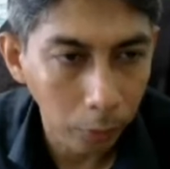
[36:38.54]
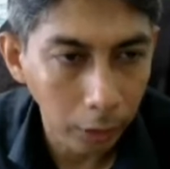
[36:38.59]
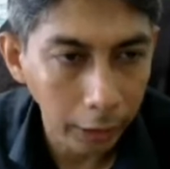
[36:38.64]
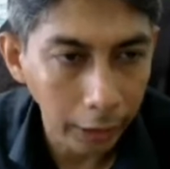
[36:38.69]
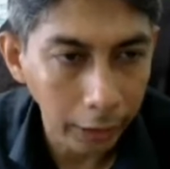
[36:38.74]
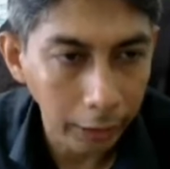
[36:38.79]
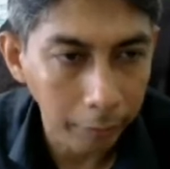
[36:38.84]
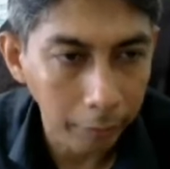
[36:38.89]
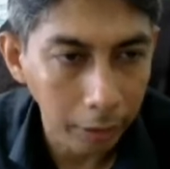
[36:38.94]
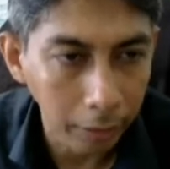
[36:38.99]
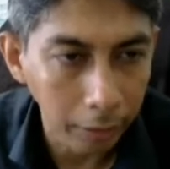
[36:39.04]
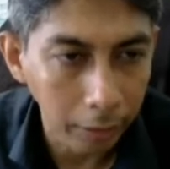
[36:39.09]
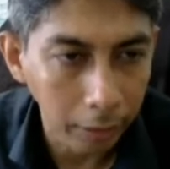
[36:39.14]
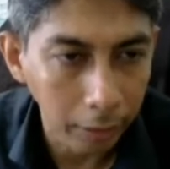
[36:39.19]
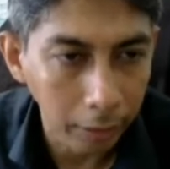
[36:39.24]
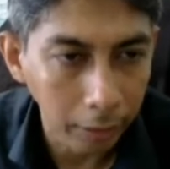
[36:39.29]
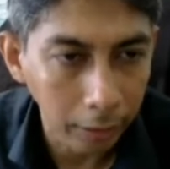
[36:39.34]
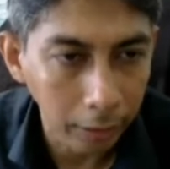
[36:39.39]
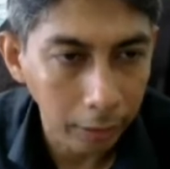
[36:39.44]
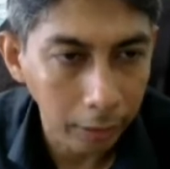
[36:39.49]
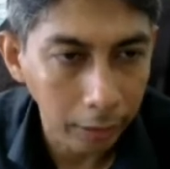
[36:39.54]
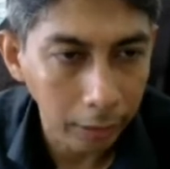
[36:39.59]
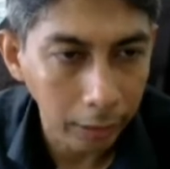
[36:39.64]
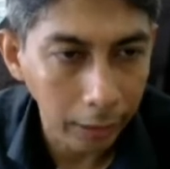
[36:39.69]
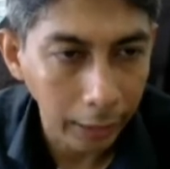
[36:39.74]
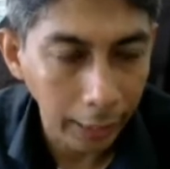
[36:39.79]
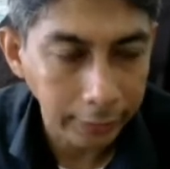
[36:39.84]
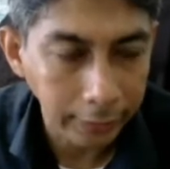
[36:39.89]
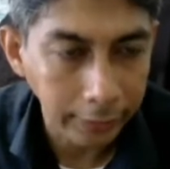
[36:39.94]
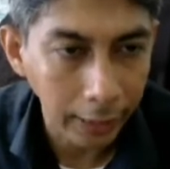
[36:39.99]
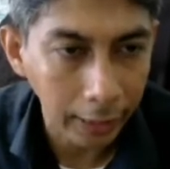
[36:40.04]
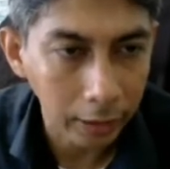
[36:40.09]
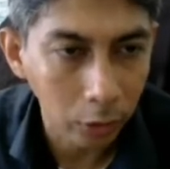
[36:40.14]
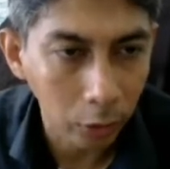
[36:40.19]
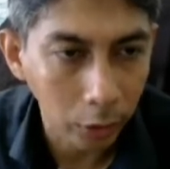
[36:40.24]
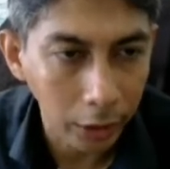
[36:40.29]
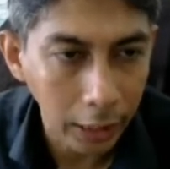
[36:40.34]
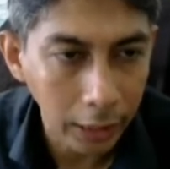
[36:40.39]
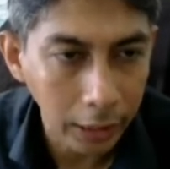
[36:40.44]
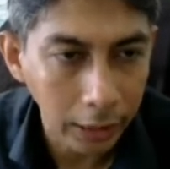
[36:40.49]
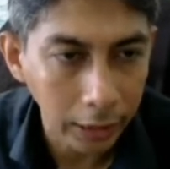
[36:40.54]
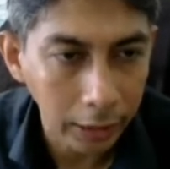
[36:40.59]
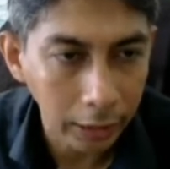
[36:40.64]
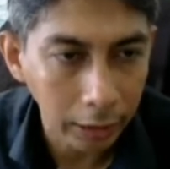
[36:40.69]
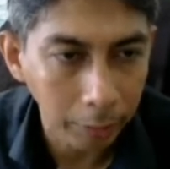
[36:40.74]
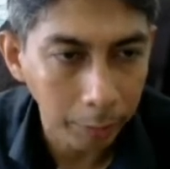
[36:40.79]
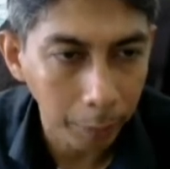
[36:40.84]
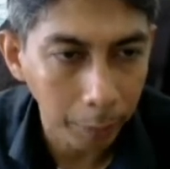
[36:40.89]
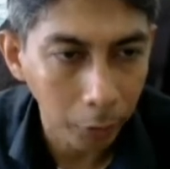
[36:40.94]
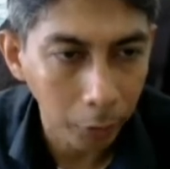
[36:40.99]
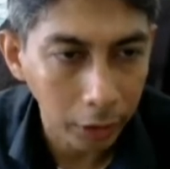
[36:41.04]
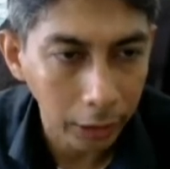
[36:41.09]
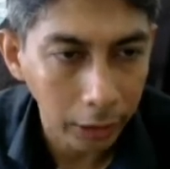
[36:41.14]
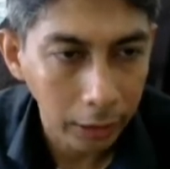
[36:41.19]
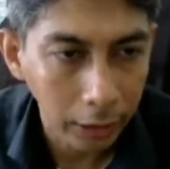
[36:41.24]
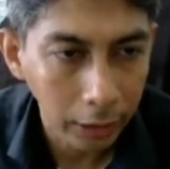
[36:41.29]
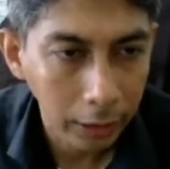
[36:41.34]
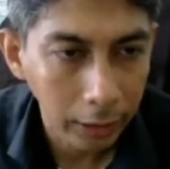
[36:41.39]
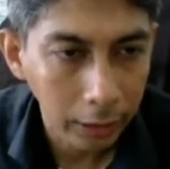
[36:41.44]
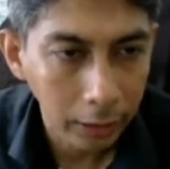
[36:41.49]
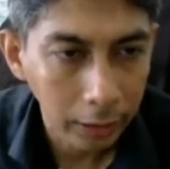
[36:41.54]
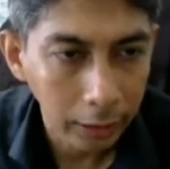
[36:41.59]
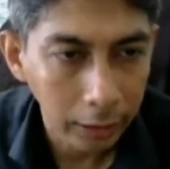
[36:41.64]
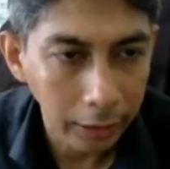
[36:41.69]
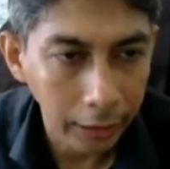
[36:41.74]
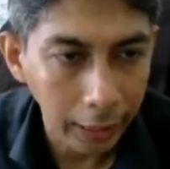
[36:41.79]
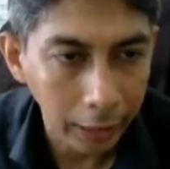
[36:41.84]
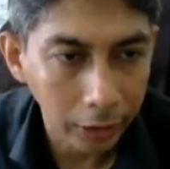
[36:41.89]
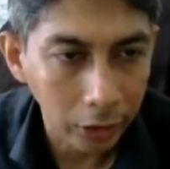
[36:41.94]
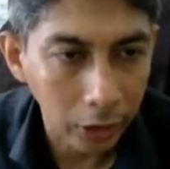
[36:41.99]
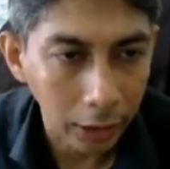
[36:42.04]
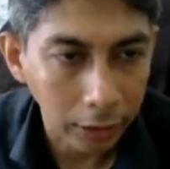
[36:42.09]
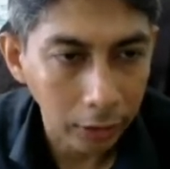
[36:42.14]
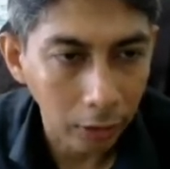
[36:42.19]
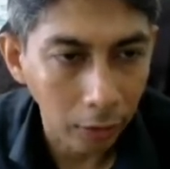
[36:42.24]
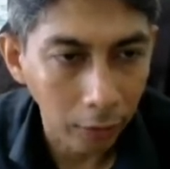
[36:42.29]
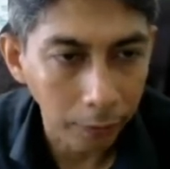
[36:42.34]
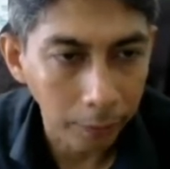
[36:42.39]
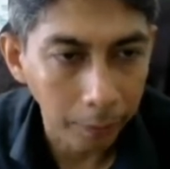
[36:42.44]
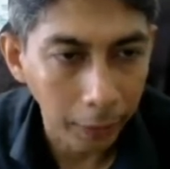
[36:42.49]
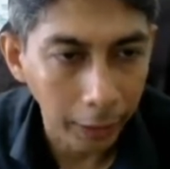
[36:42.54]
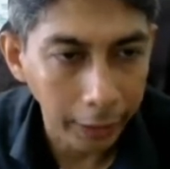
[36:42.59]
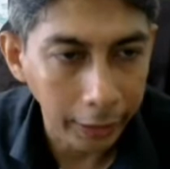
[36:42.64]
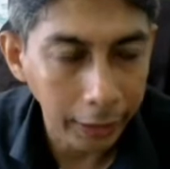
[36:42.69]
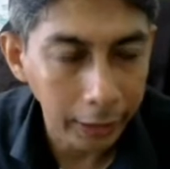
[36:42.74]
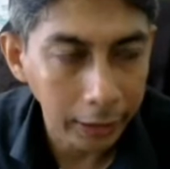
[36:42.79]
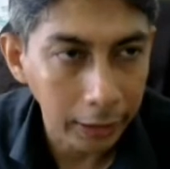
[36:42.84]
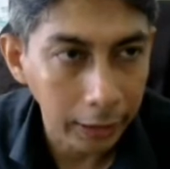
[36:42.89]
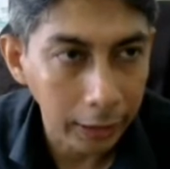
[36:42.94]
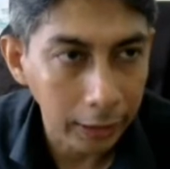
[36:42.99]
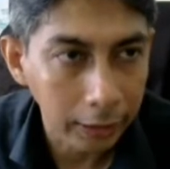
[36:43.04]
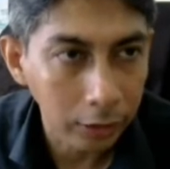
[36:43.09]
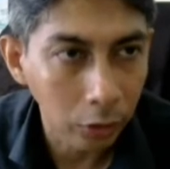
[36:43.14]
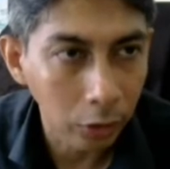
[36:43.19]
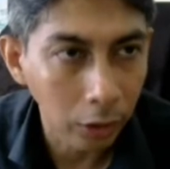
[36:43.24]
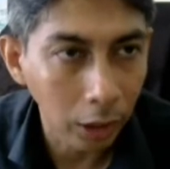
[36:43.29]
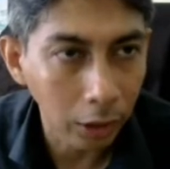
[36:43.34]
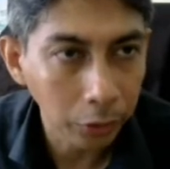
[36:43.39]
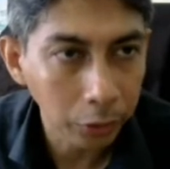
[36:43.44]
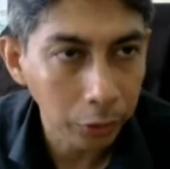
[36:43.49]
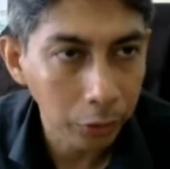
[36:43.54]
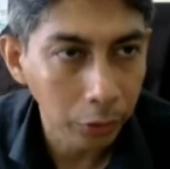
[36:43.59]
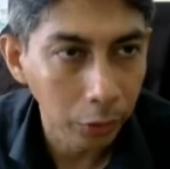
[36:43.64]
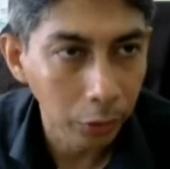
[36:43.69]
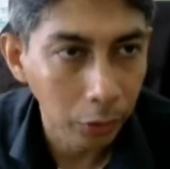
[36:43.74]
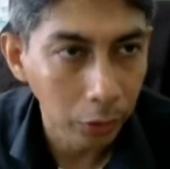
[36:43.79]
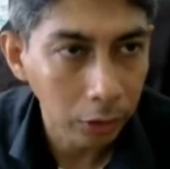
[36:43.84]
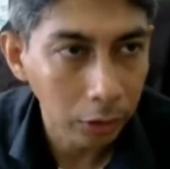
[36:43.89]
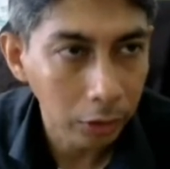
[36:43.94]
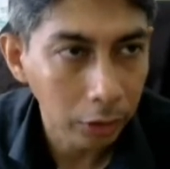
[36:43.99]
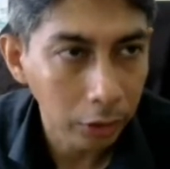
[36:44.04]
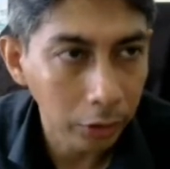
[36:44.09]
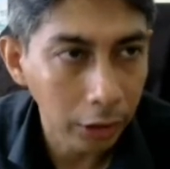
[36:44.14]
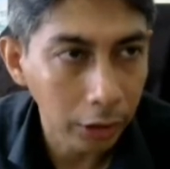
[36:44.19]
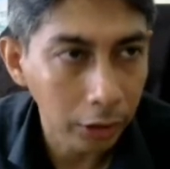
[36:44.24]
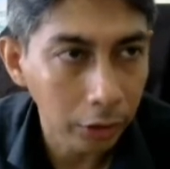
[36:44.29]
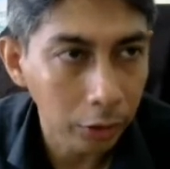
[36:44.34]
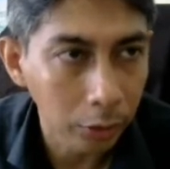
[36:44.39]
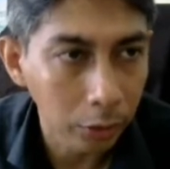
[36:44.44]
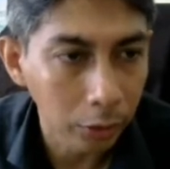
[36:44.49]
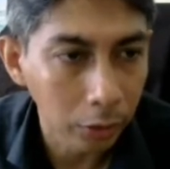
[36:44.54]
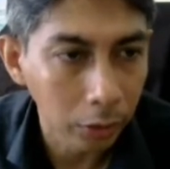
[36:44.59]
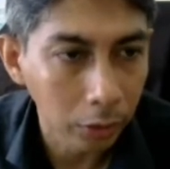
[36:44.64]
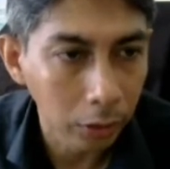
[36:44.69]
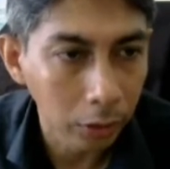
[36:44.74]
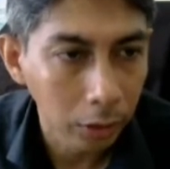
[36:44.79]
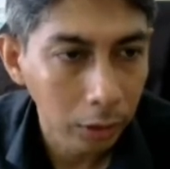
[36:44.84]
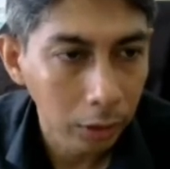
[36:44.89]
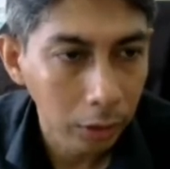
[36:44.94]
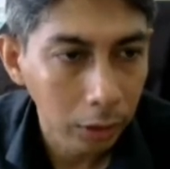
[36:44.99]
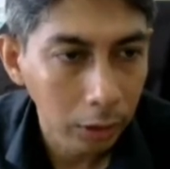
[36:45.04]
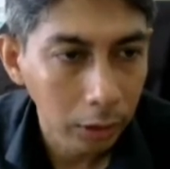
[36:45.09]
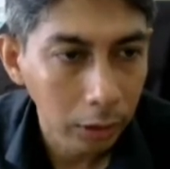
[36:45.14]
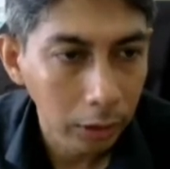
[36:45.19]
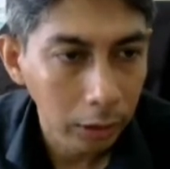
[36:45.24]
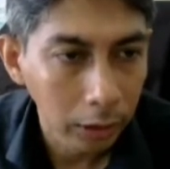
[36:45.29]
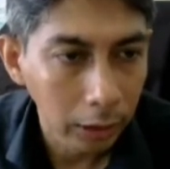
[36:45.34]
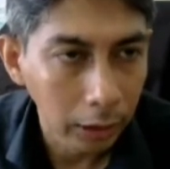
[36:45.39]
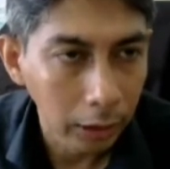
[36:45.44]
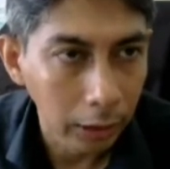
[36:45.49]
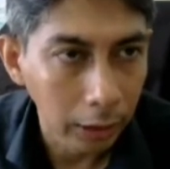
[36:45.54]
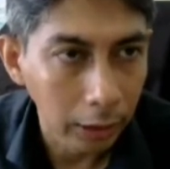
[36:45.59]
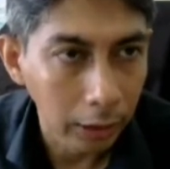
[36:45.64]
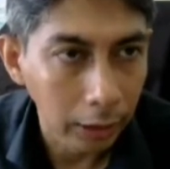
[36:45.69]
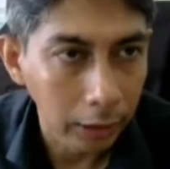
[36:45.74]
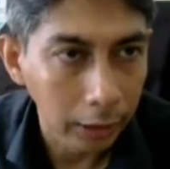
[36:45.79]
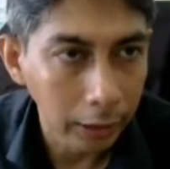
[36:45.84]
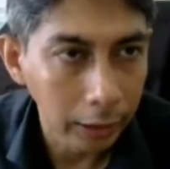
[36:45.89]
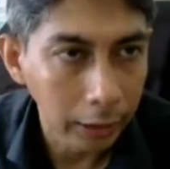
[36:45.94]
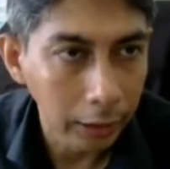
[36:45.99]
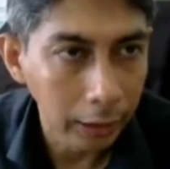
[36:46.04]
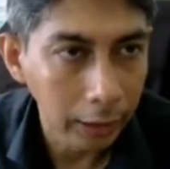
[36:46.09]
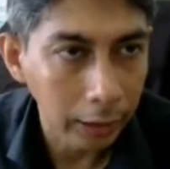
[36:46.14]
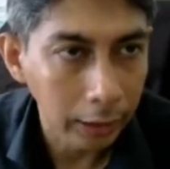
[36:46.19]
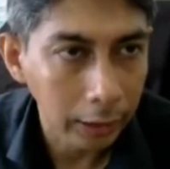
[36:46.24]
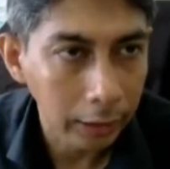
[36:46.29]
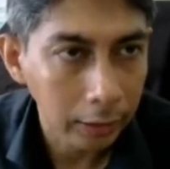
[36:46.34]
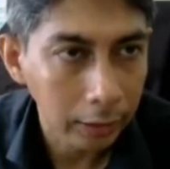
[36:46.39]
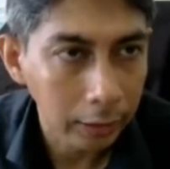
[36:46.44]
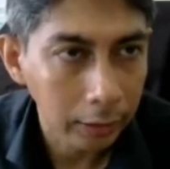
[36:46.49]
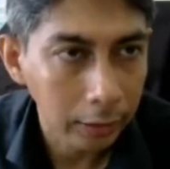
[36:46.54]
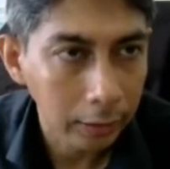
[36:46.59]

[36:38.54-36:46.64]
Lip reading: in the exact location in the memory, the address of my data. So how to know? You need to here